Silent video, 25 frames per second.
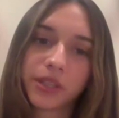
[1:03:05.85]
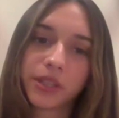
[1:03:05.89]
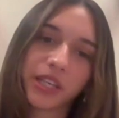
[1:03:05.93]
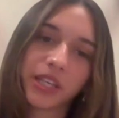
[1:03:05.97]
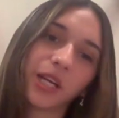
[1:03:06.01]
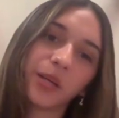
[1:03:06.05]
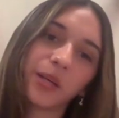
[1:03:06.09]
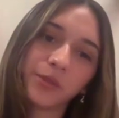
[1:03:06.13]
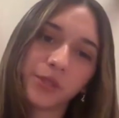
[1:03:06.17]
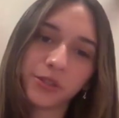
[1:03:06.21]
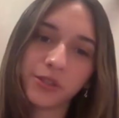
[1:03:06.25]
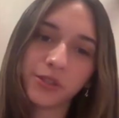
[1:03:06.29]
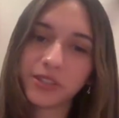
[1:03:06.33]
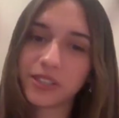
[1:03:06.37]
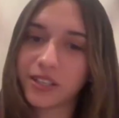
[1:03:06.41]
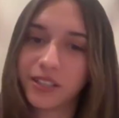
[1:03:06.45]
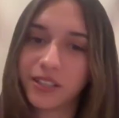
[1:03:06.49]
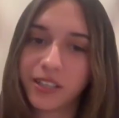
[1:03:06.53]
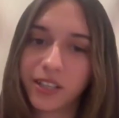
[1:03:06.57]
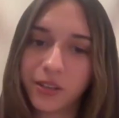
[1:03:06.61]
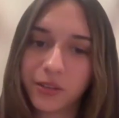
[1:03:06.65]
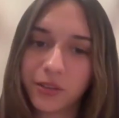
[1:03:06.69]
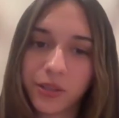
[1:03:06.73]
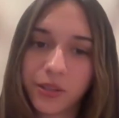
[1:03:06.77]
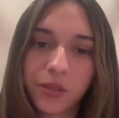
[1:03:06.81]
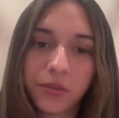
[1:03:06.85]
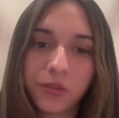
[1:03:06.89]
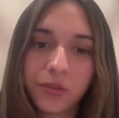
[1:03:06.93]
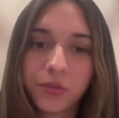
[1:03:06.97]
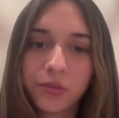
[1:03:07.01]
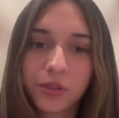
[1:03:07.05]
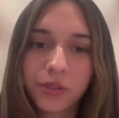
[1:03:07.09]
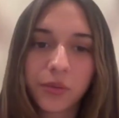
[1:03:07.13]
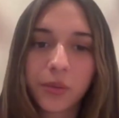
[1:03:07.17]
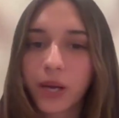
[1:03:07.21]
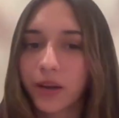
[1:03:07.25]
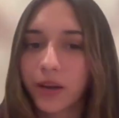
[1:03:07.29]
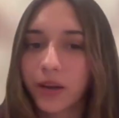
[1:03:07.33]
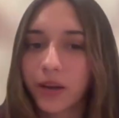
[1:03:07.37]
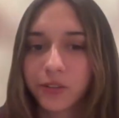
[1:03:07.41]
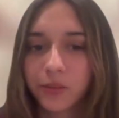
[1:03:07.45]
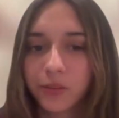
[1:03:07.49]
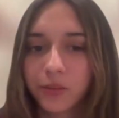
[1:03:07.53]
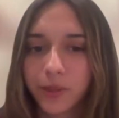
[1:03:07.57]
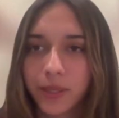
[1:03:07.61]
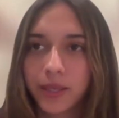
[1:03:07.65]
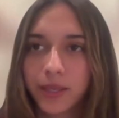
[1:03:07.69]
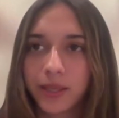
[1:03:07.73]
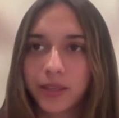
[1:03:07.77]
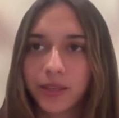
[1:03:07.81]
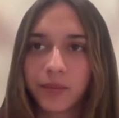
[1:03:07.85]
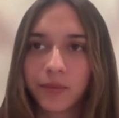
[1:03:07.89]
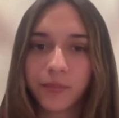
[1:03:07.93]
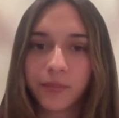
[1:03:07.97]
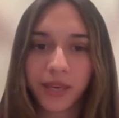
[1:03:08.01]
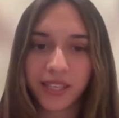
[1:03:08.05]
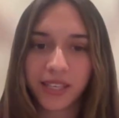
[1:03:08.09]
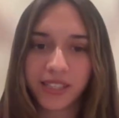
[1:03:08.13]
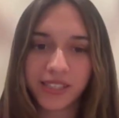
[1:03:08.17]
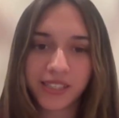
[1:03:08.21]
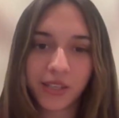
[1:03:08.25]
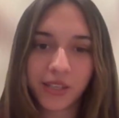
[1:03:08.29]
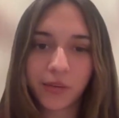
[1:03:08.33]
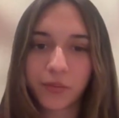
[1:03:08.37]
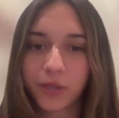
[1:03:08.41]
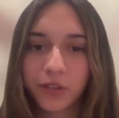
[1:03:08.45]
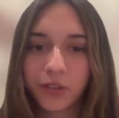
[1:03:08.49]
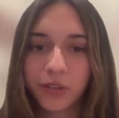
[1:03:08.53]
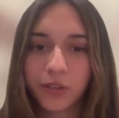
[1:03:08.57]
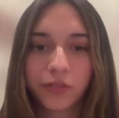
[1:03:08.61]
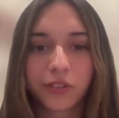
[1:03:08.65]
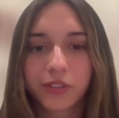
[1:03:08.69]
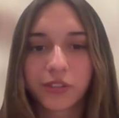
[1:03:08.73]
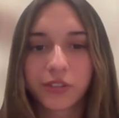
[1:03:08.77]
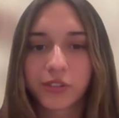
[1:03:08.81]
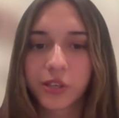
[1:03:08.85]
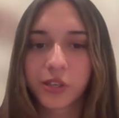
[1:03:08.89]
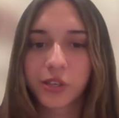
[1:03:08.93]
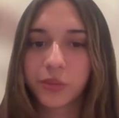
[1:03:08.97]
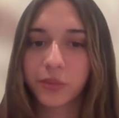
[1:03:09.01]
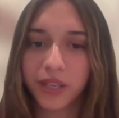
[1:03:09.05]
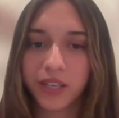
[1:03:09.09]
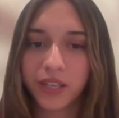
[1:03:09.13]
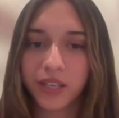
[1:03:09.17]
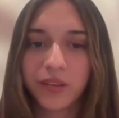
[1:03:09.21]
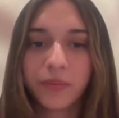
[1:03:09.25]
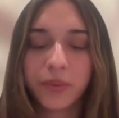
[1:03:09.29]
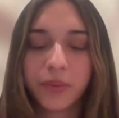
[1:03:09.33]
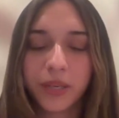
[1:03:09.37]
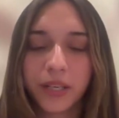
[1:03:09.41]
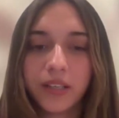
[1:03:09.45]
really helps you stand out. You don't have to be amazing when you first go in,